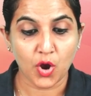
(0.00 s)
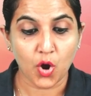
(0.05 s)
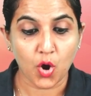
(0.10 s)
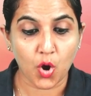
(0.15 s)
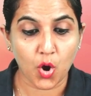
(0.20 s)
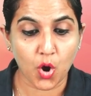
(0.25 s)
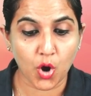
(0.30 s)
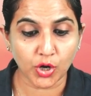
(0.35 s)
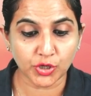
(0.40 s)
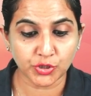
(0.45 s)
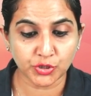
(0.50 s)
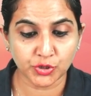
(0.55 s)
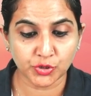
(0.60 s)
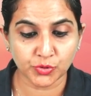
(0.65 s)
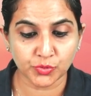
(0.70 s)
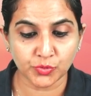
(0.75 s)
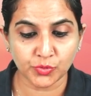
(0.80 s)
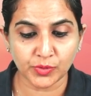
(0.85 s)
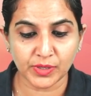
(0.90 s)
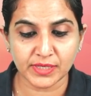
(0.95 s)
Ought
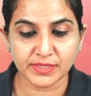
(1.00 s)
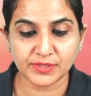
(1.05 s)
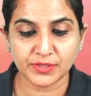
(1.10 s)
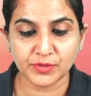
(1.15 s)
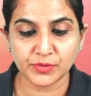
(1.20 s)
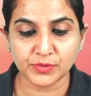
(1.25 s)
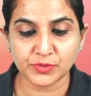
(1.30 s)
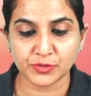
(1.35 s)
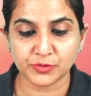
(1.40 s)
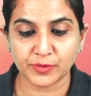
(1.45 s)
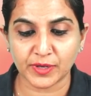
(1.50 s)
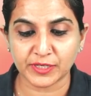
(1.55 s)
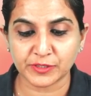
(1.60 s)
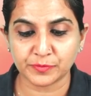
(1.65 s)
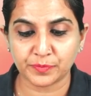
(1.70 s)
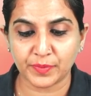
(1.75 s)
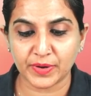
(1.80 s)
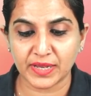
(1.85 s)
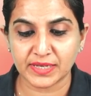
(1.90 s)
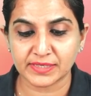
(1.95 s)
to is used to
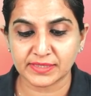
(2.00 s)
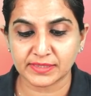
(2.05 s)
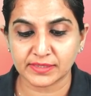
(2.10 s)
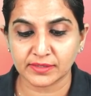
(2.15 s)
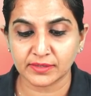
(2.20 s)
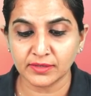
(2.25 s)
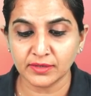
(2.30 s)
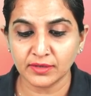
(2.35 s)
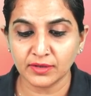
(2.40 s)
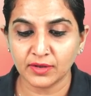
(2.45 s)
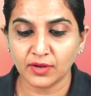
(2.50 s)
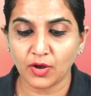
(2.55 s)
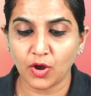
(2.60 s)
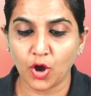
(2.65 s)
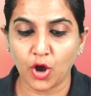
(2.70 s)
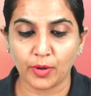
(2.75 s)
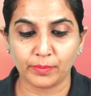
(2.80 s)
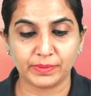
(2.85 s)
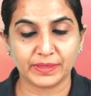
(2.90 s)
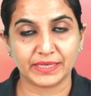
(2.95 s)
express the
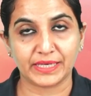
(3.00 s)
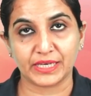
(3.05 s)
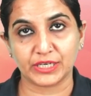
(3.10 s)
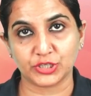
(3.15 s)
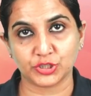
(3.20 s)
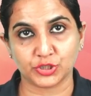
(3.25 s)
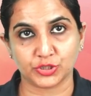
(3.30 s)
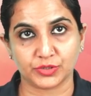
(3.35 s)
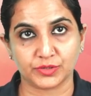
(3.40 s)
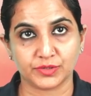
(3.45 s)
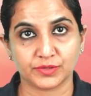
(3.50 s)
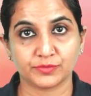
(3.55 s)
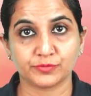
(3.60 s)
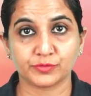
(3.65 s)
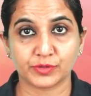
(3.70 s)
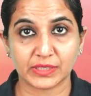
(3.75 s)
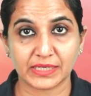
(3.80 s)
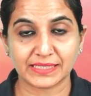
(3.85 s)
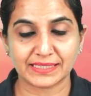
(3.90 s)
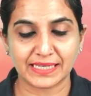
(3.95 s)
obligation. For
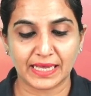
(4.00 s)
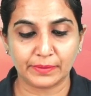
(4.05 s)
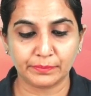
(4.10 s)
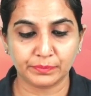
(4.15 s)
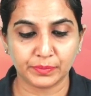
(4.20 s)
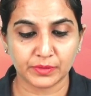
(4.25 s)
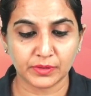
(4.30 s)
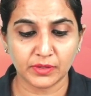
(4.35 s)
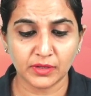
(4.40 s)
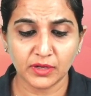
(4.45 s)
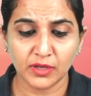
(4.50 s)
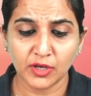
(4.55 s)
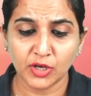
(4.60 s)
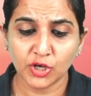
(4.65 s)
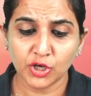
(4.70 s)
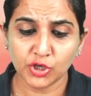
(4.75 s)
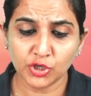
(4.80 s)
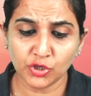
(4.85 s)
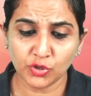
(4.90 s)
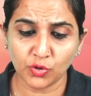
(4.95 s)
example,
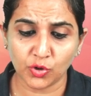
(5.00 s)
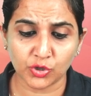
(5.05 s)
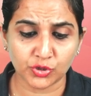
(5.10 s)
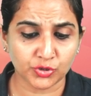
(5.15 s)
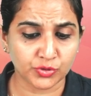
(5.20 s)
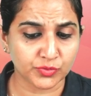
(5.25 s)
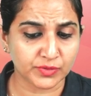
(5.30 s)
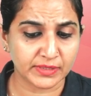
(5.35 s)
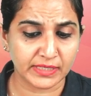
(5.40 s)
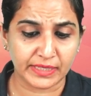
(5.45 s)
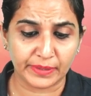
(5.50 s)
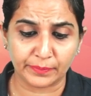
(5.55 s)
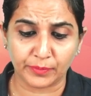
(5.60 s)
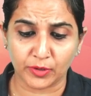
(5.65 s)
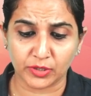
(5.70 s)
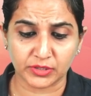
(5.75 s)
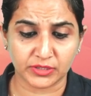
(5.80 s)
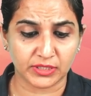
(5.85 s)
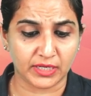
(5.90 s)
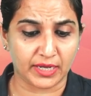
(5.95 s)
you ought to sleep
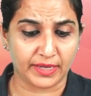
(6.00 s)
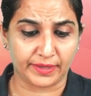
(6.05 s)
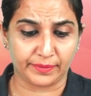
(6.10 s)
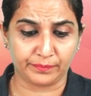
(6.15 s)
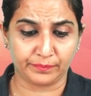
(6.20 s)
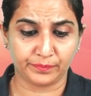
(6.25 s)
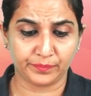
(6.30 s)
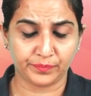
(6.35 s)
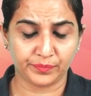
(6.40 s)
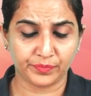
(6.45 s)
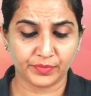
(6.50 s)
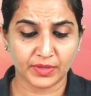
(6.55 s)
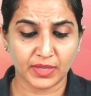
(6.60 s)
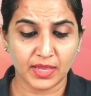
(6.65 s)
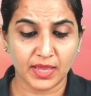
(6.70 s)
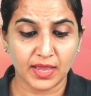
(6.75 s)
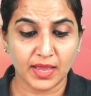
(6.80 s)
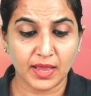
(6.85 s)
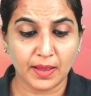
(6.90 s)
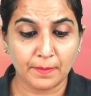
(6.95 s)
on time.
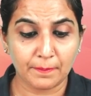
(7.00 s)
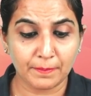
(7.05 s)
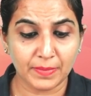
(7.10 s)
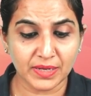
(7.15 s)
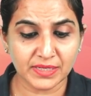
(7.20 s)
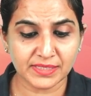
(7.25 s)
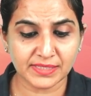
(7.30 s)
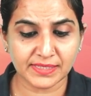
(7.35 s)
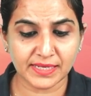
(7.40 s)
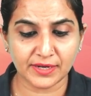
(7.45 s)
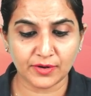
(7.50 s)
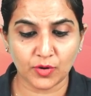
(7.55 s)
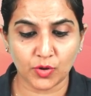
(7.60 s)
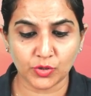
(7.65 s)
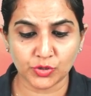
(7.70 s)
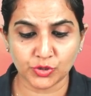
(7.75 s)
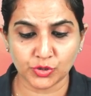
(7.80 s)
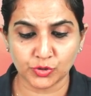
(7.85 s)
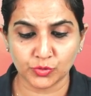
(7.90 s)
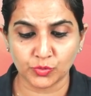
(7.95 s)
Must and
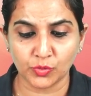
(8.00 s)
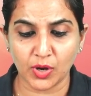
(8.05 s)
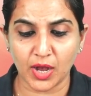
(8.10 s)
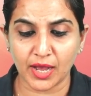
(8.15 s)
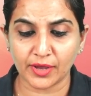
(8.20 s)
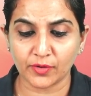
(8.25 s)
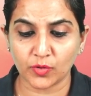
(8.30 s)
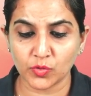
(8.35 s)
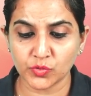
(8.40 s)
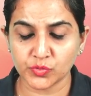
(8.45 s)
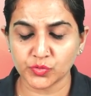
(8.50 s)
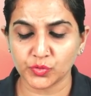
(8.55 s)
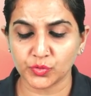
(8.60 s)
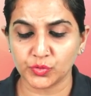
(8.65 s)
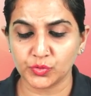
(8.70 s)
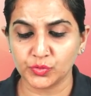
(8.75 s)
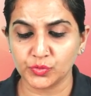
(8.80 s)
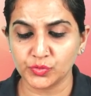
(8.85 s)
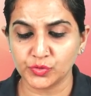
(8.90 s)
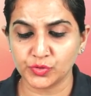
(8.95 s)
ought to are also
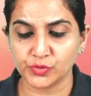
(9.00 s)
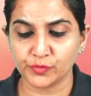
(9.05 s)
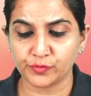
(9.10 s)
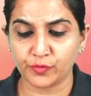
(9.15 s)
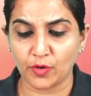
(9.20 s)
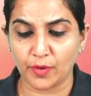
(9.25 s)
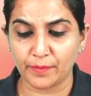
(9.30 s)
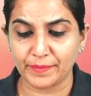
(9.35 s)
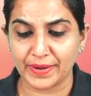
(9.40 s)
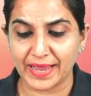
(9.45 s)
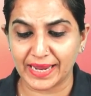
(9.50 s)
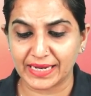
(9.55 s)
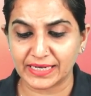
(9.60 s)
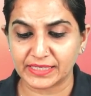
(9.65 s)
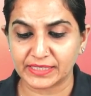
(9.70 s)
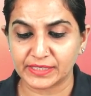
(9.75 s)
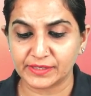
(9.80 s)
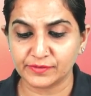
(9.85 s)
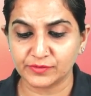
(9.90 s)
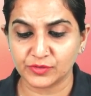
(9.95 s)
used to form
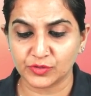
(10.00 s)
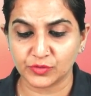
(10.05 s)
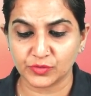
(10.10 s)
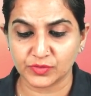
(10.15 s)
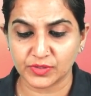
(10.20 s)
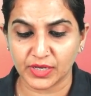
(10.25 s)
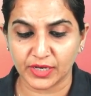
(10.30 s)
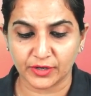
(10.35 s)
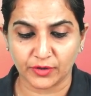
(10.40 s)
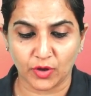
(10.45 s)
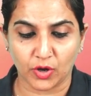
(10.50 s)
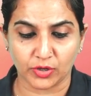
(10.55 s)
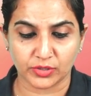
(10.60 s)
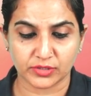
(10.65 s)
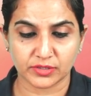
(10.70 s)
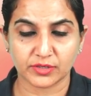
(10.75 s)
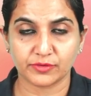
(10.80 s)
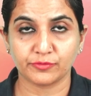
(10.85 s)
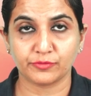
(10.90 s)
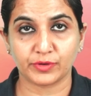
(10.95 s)
negatives using not.
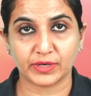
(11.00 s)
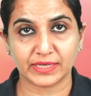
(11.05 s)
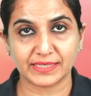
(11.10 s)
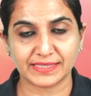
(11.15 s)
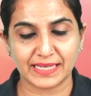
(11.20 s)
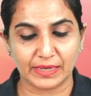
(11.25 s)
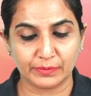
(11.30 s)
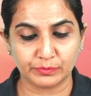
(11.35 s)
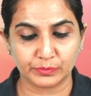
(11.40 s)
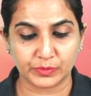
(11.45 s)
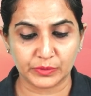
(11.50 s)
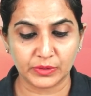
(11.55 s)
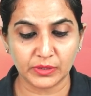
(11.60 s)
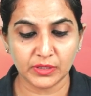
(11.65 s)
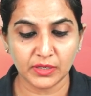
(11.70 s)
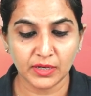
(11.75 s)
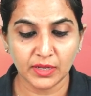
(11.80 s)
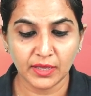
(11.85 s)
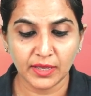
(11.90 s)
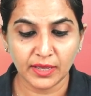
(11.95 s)
For example,
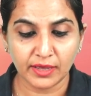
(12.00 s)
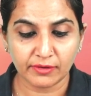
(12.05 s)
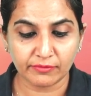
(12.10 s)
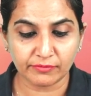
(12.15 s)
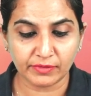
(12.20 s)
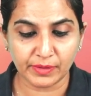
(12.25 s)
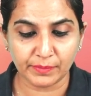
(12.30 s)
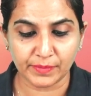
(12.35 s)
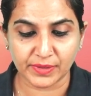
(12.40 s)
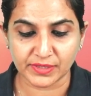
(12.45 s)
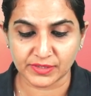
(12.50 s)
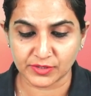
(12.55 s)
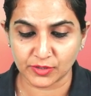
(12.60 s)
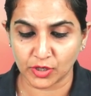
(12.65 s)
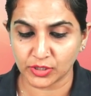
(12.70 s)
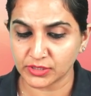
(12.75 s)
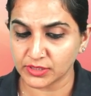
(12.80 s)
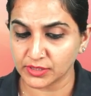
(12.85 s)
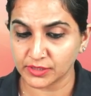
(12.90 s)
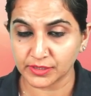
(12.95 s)
we must
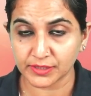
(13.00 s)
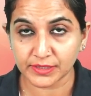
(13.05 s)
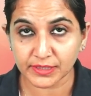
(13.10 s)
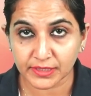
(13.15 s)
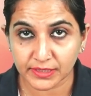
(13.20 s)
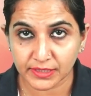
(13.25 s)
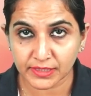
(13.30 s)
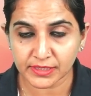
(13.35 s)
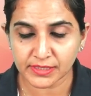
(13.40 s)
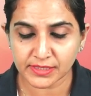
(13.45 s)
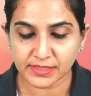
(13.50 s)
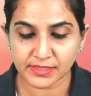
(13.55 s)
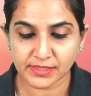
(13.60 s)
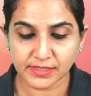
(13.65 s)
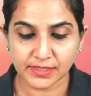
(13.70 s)
not hurt others.